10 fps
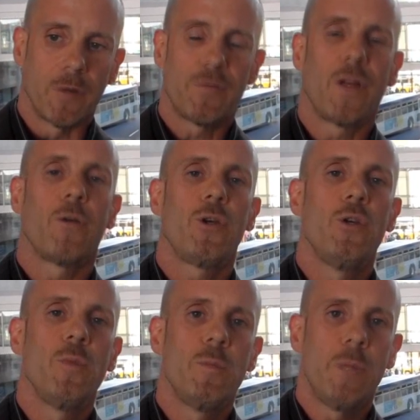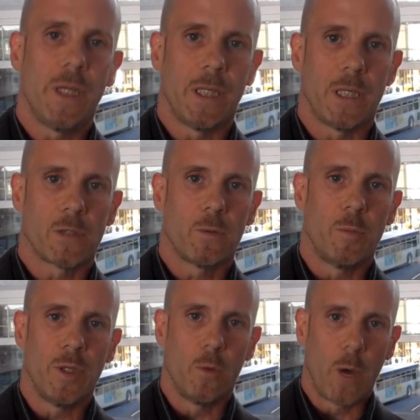our fellow human beings
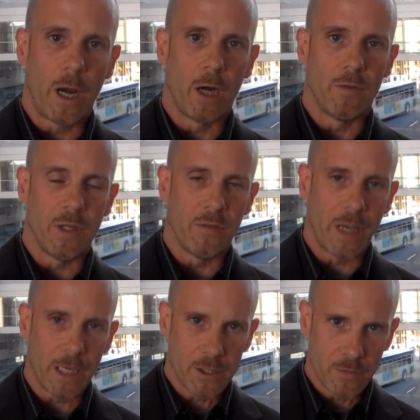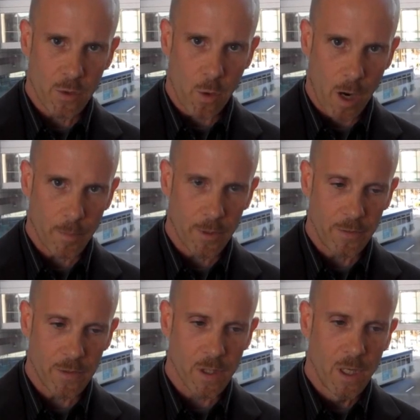will be aware of the advantages of
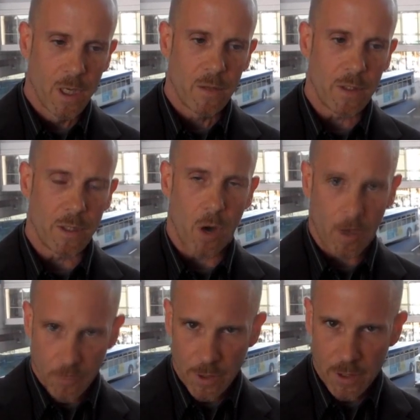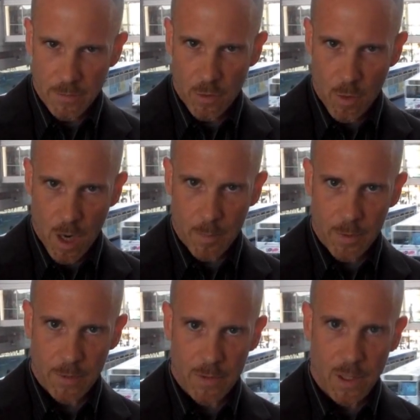cooperatives, the offerings of
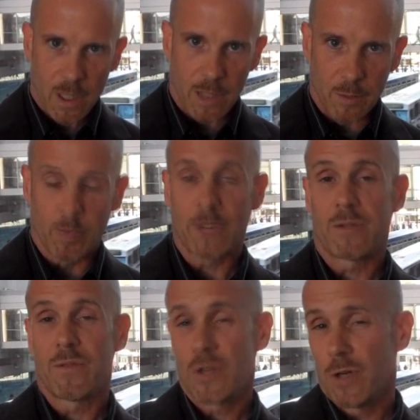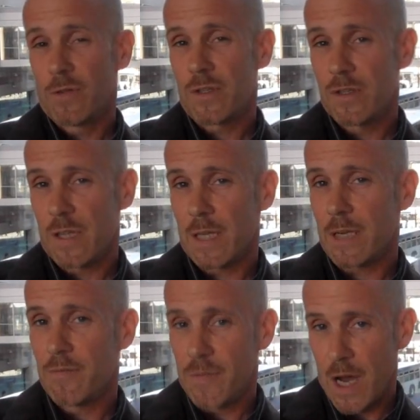cooperatives, and the breadth of services that they
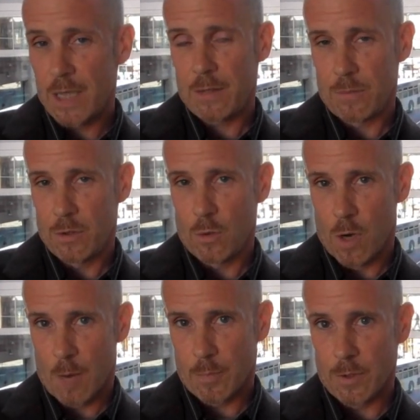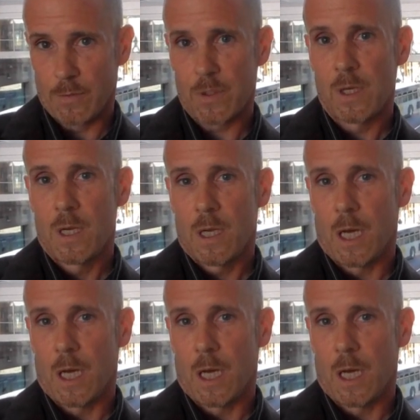can find through cooperatives.